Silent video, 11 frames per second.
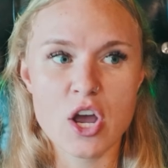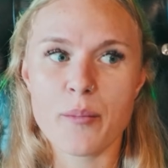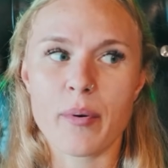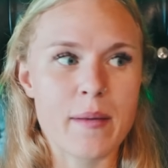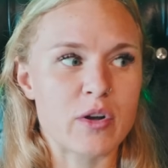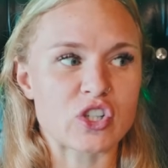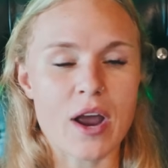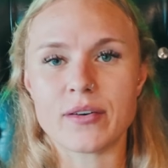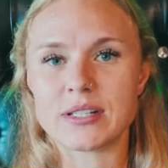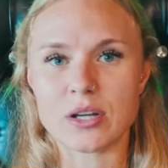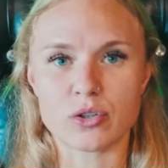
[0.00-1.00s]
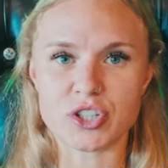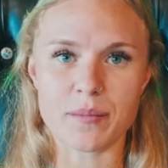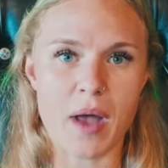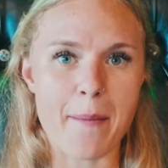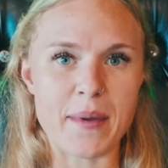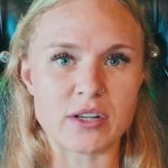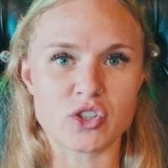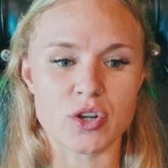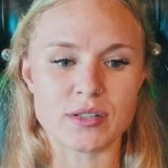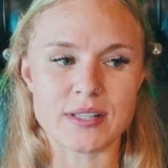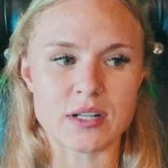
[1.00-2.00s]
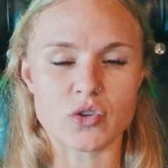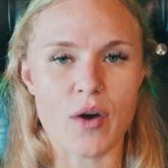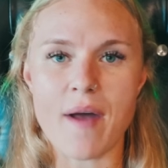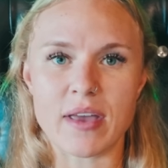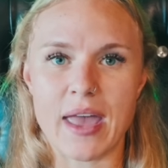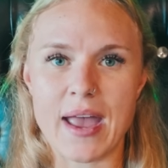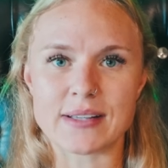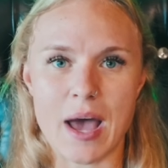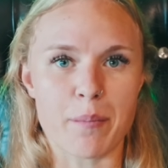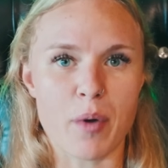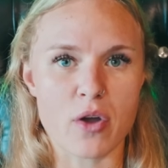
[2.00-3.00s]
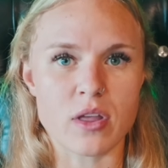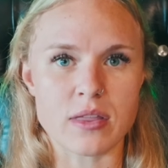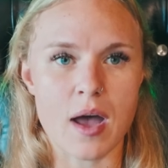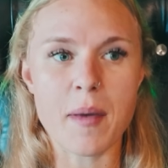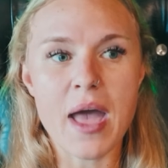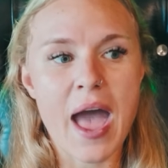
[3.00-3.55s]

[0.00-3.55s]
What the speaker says: Pretty much every single gym that I've been to since arriving here has had both of them,